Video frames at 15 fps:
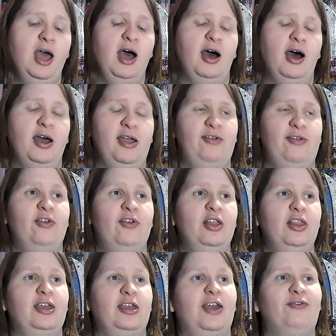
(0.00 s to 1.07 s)
Uh, if
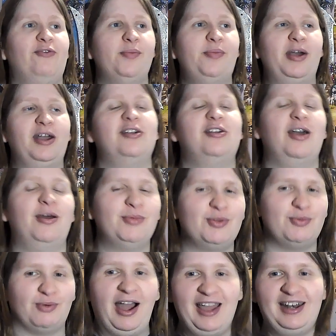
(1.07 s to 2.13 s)
like if Rebecca comes
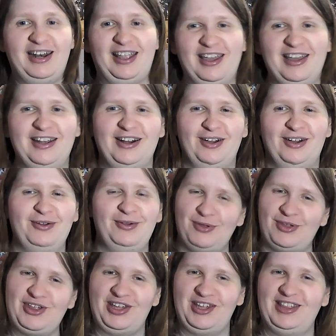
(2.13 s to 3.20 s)
riding in on
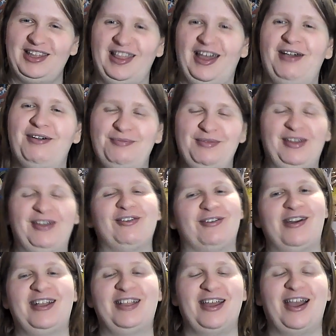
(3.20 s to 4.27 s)
Ushi, then that would be
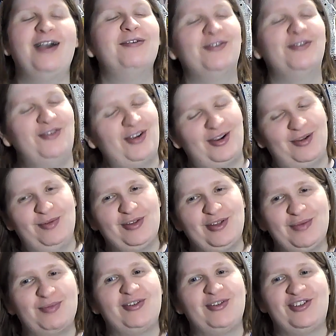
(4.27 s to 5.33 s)
great. I would very much
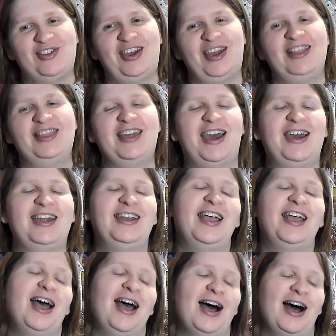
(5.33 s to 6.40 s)
appreciate that.
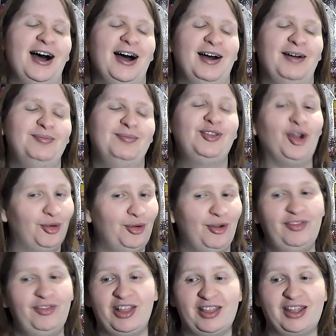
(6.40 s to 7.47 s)
Um, don't know
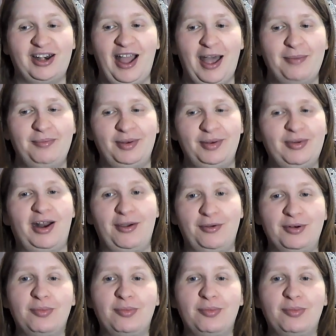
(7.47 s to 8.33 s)
if that's gonna happen, but I would